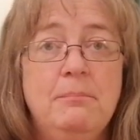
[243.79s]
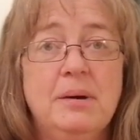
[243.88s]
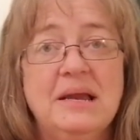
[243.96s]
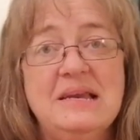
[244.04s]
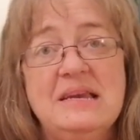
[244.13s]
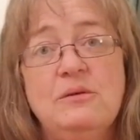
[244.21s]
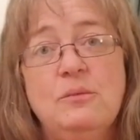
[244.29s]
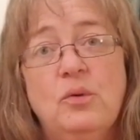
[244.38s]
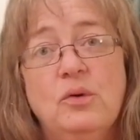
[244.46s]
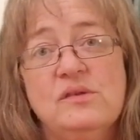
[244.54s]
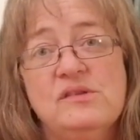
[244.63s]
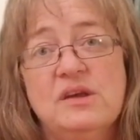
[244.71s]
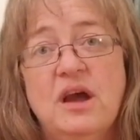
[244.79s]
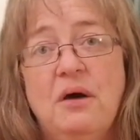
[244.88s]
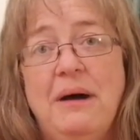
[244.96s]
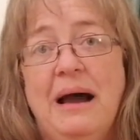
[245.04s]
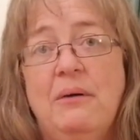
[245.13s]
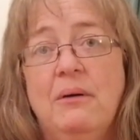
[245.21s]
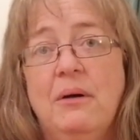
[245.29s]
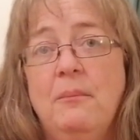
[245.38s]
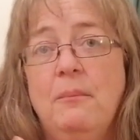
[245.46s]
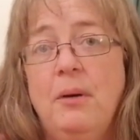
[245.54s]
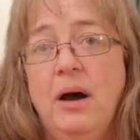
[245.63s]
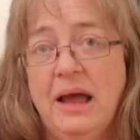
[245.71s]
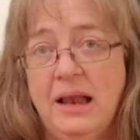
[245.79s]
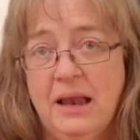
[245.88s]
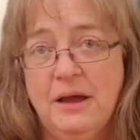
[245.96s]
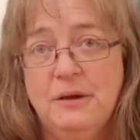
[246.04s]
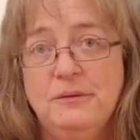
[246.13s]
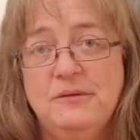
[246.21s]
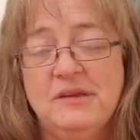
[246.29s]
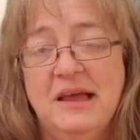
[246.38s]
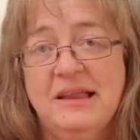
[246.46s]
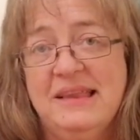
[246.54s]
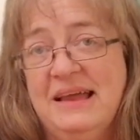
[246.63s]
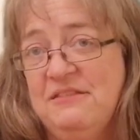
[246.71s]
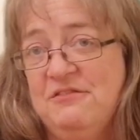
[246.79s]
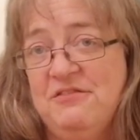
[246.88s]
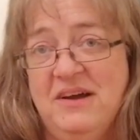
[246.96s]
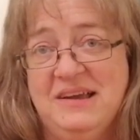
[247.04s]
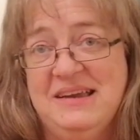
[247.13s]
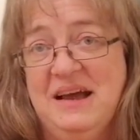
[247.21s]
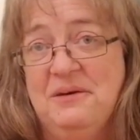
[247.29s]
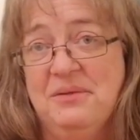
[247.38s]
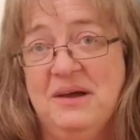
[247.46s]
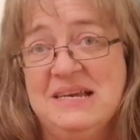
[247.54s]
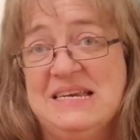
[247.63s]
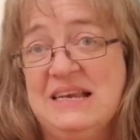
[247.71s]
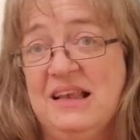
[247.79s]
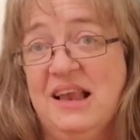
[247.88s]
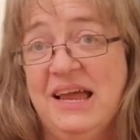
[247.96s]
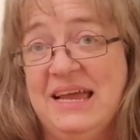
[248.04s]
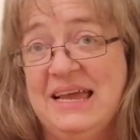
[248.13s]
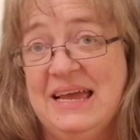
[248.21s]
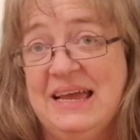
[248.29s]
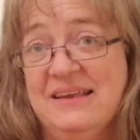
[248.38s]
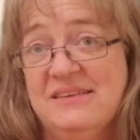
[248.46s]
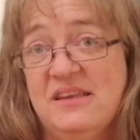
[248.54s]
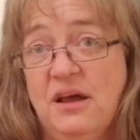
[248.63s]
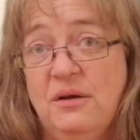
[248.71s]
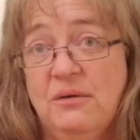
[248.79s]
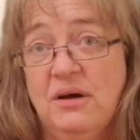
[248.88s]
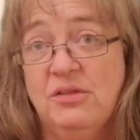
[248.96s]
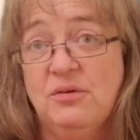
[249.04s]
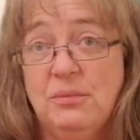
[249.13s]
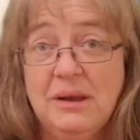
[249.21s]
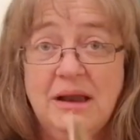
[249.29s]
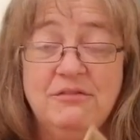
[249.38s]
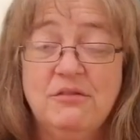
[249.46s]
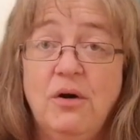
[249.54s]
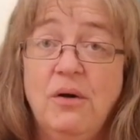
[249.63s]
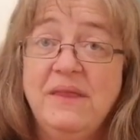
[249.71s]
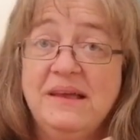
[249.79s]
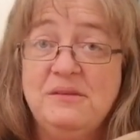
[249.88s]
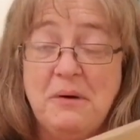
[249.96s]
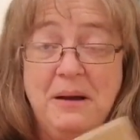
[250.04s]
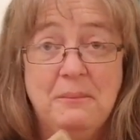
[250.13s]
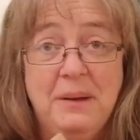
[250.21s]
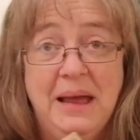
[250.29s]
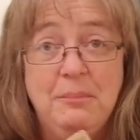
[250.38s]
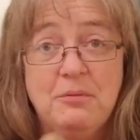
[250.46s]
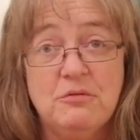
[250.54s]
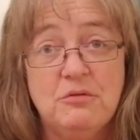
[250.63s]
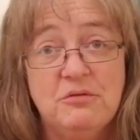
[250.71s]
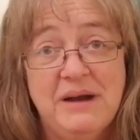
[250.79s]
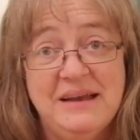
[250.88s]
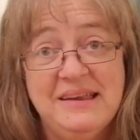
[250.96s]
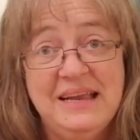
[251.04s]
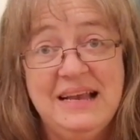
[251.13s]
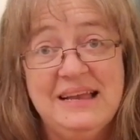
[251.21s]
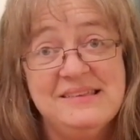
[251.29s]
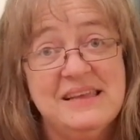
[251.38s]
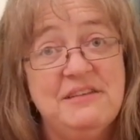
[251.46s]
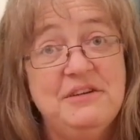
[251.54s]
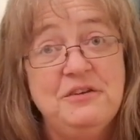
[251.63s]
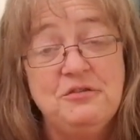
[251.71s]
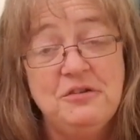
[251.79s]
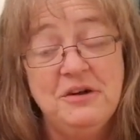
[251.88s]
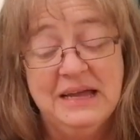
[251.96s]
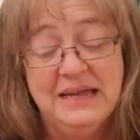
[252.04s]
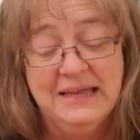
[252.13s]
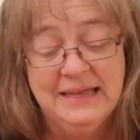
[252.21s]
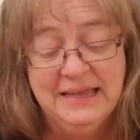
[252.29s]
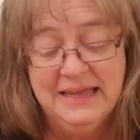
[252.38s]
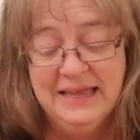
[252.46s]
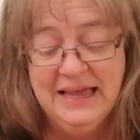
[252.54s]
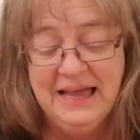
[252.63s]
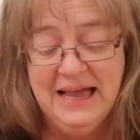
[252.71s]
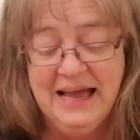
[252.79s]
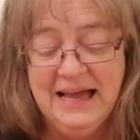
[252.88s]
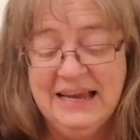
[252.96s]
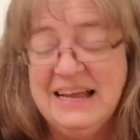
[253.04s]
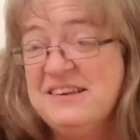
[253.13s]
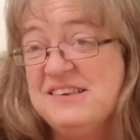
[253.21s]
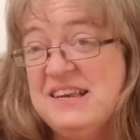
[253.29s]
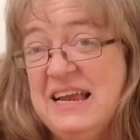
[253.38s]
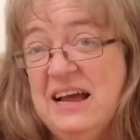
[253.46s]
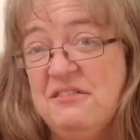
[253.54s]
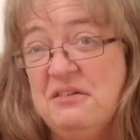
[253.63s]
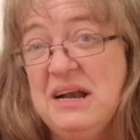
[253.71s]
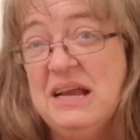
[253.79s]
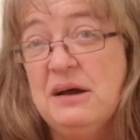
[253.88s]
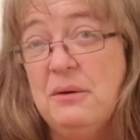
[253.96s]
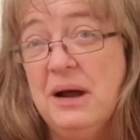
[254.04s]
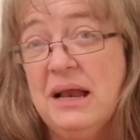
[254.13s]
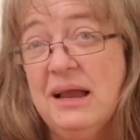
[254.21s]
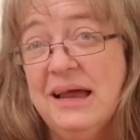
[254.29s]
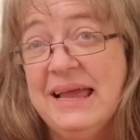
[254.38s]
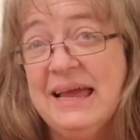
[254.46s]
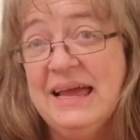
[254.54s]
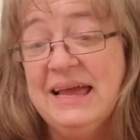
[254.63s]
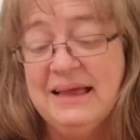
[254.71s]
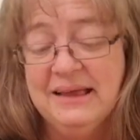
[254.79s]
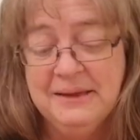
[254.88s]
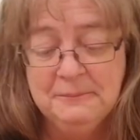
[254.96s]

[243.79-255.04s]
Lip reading: but I didn't want to go out and buy a load and then find out that I didn't like it. So I thought, well, I've got this brown paper already, let's give it a try. And actually I really quite like it.